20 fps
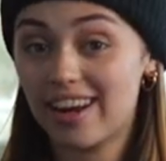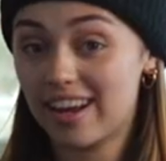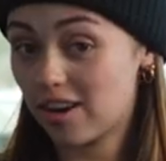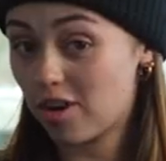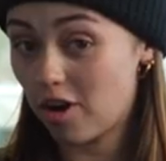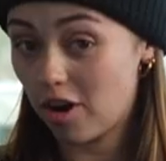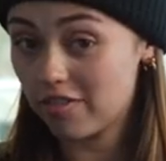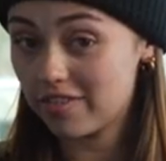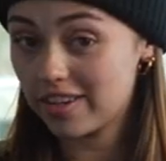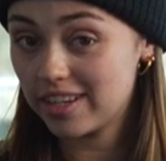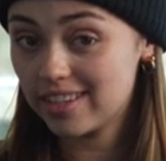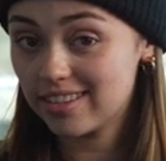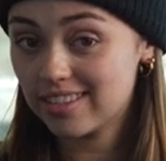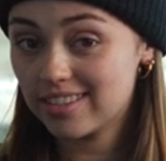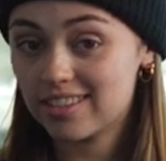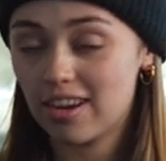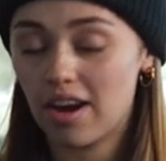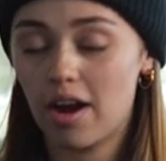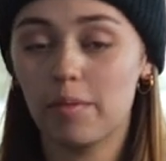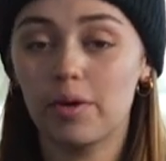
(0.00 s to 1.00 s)
our coffee.
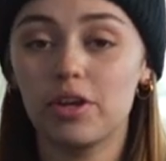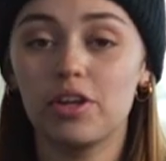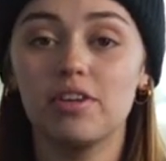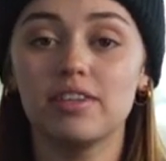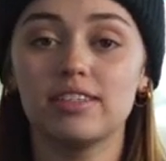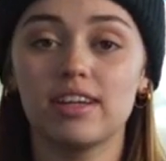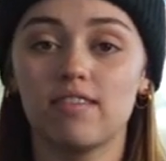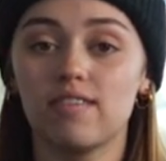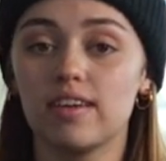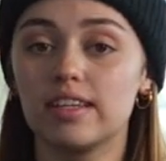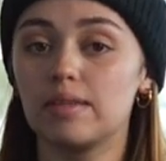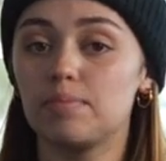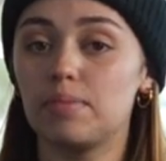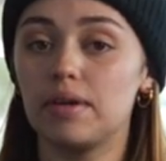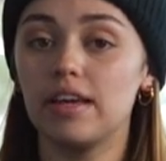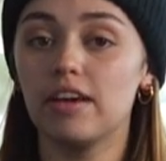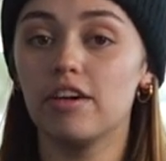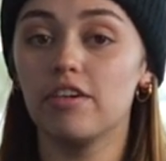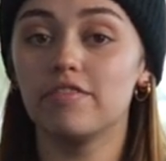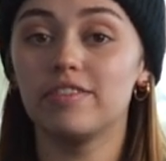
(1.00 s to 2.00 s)
So I'm gonna use our
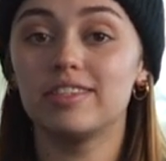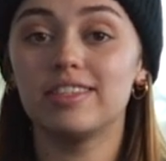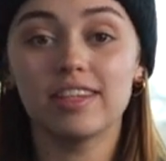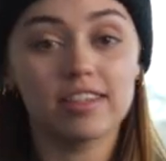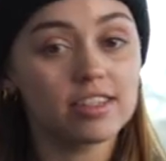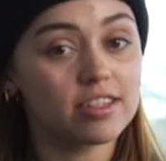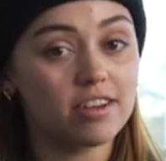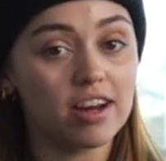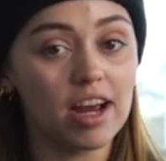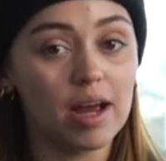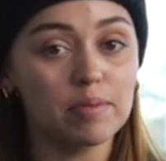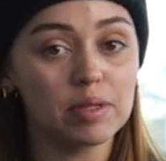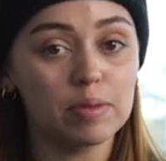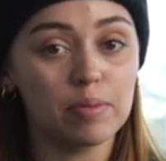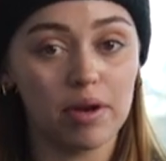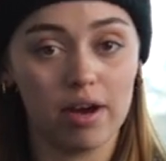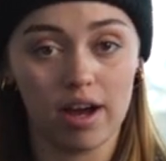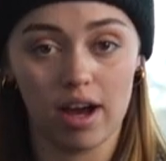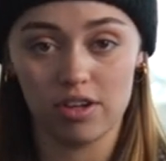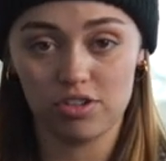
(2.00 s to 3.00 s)
recipe of six grams
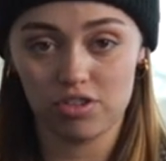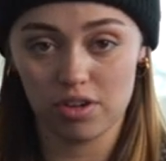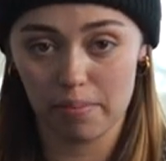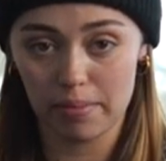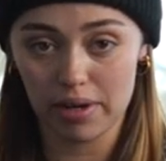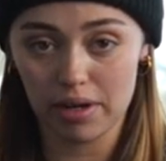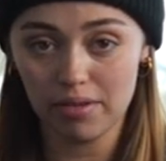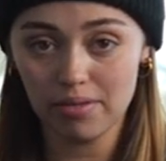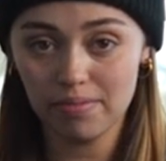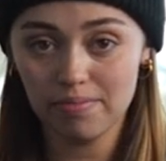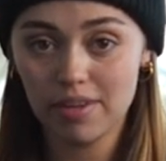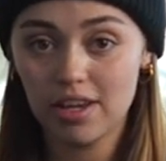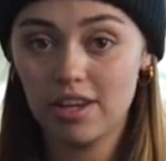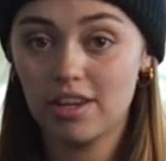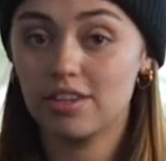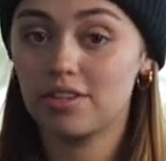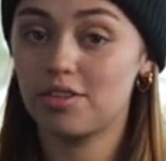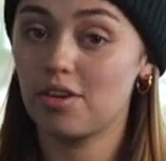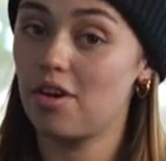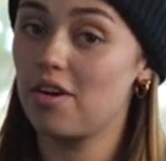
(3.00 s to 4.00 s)
per 100 mil.
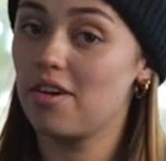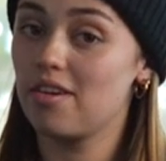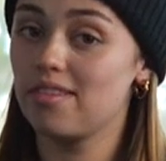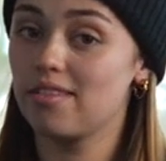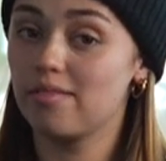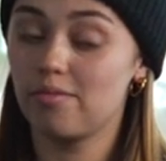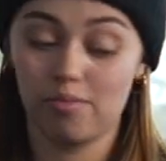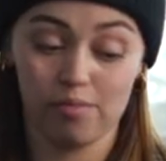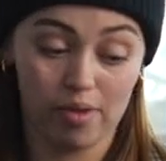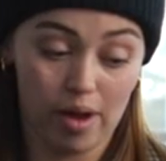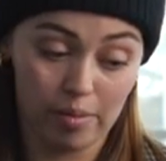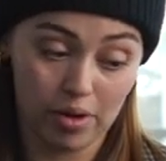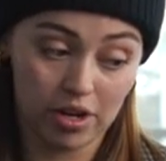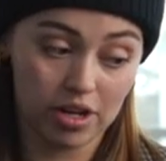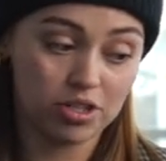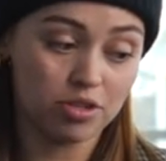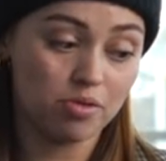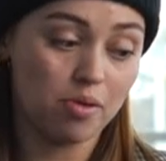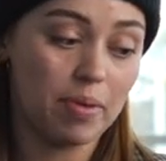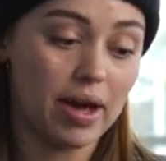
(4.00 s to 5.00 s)
So I'm
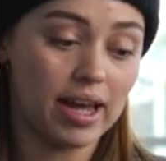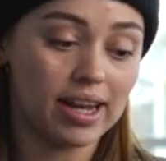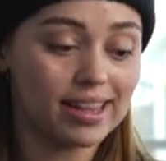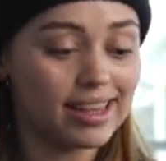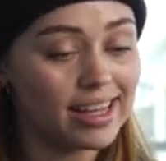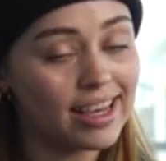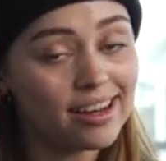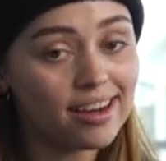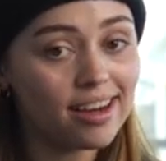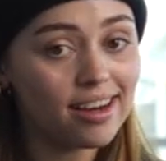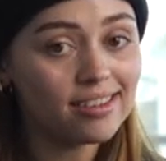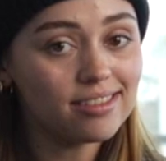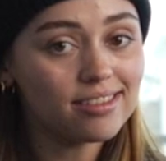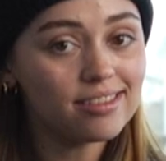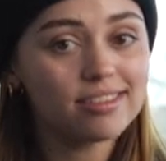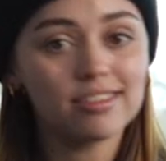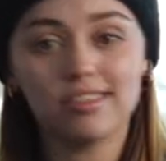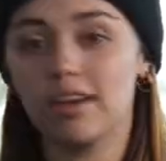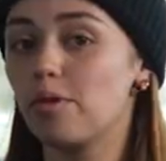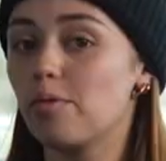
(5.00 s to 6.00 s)
gonna do about a litre.
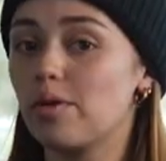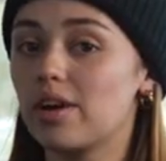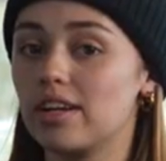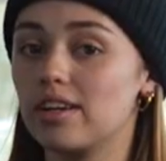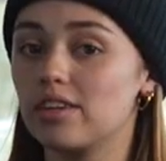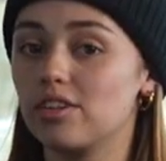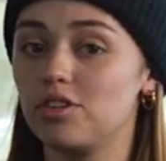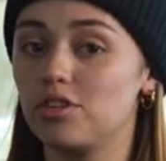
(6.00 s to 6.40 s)
So we're gonna